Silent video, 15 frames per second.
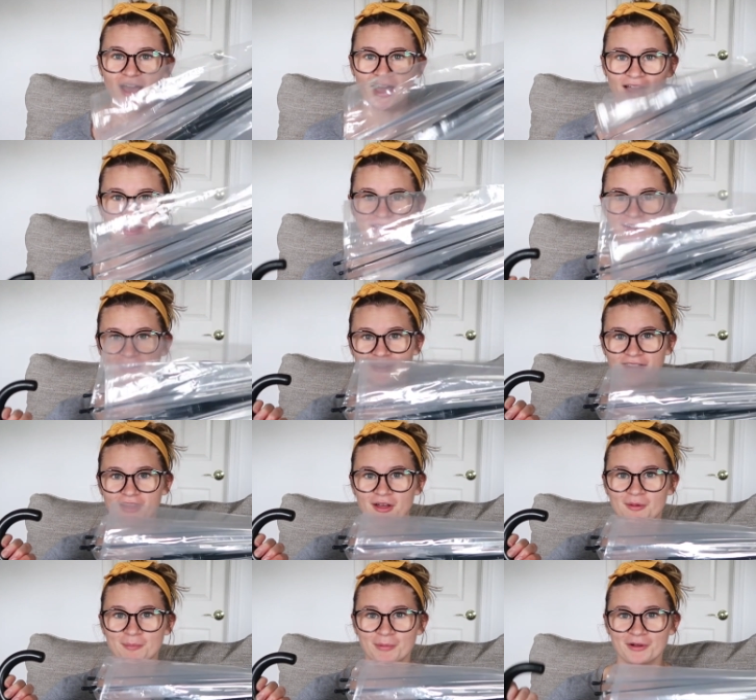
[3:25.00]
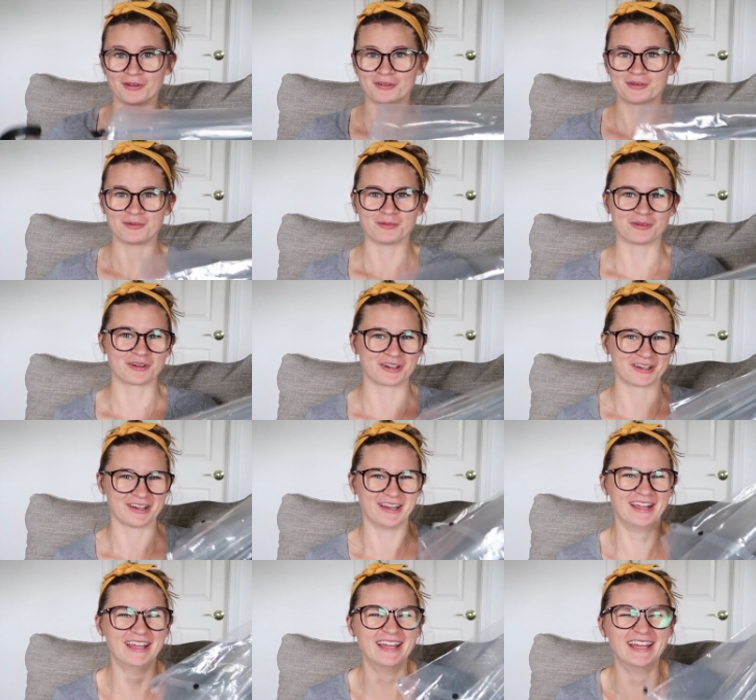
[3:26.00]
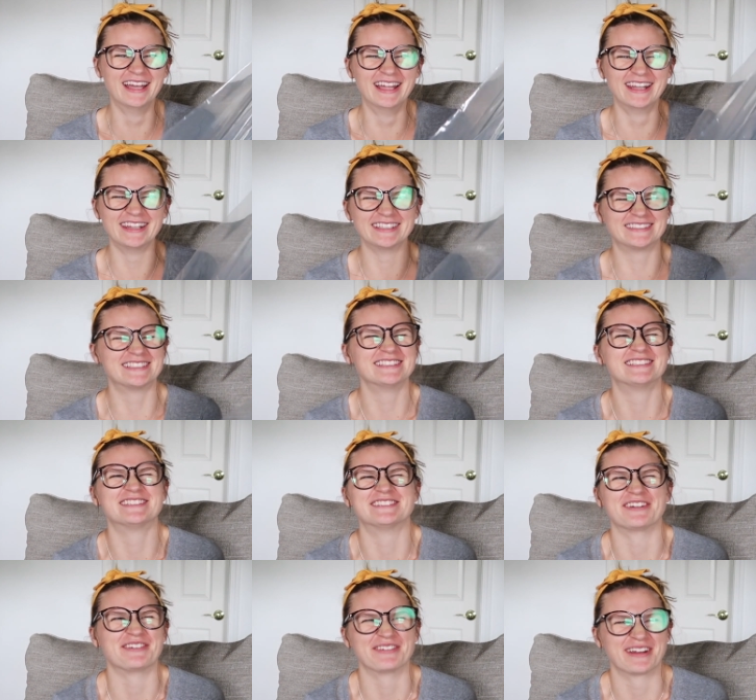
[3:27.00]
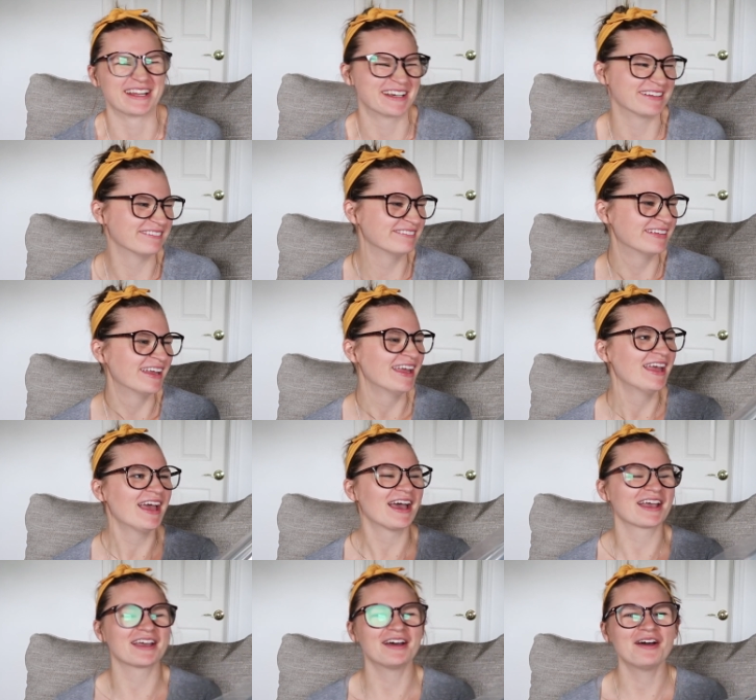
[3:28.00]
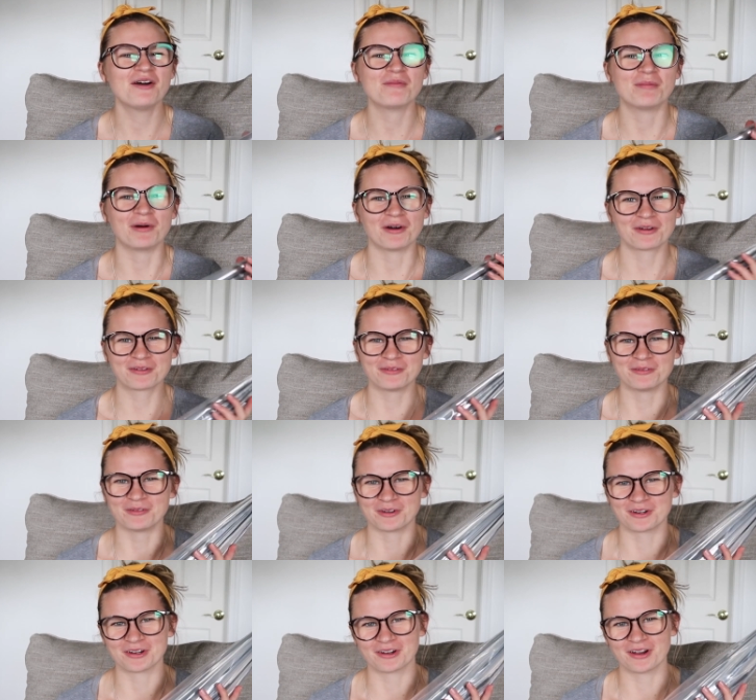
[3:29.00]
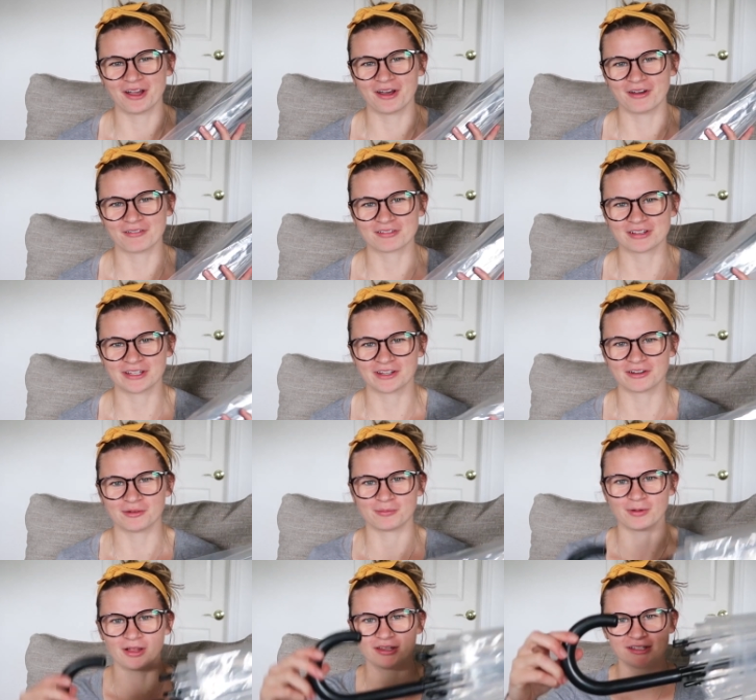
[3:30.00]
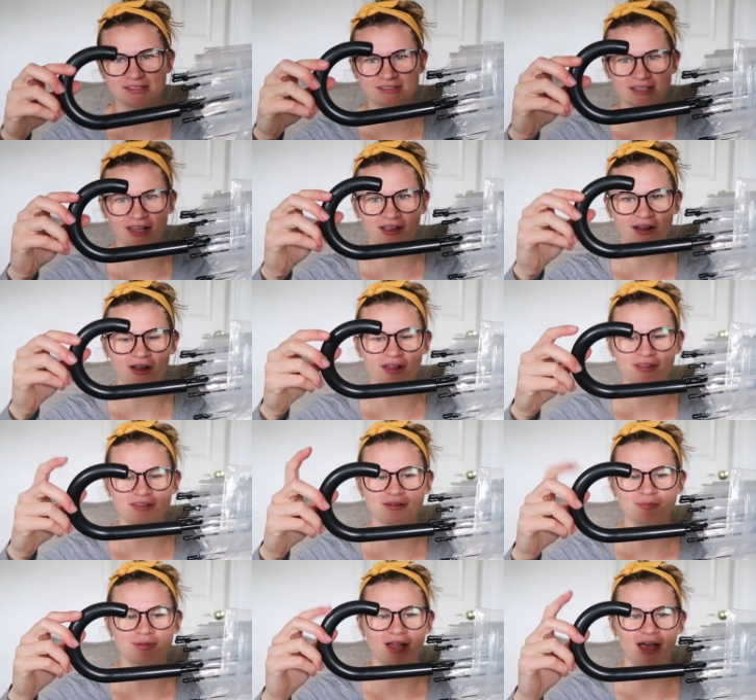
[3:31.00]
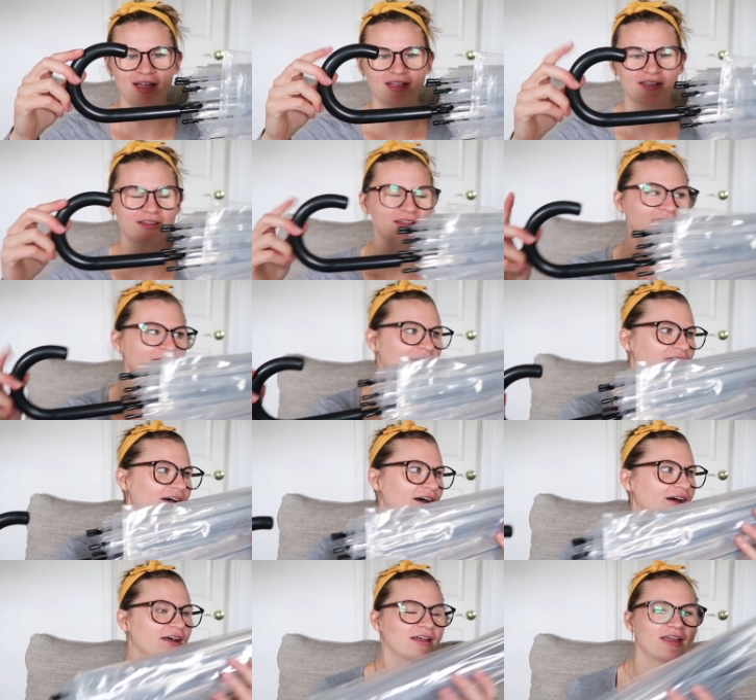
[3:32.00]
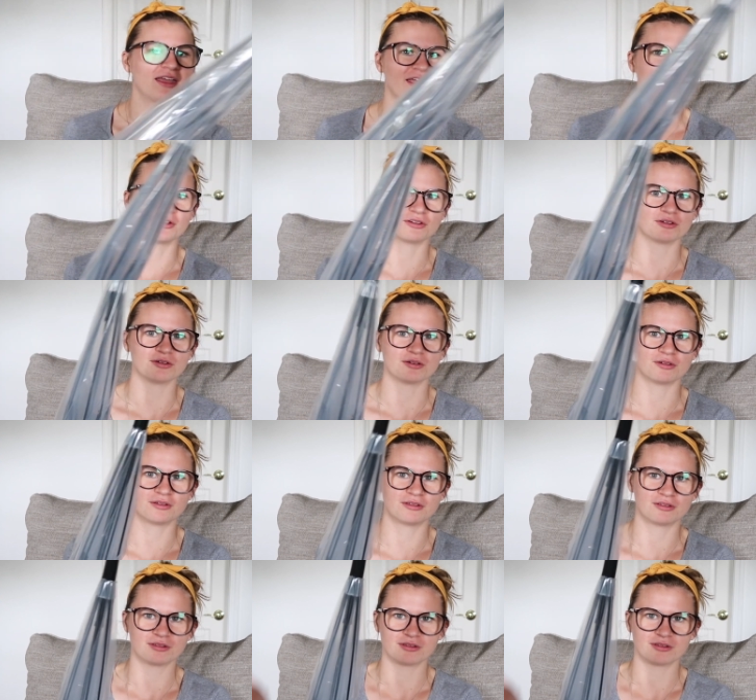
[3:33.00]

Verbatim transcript: I got a bulk order. This is so random. I got a bulk order of clear umbrellas. I got the black uh, handle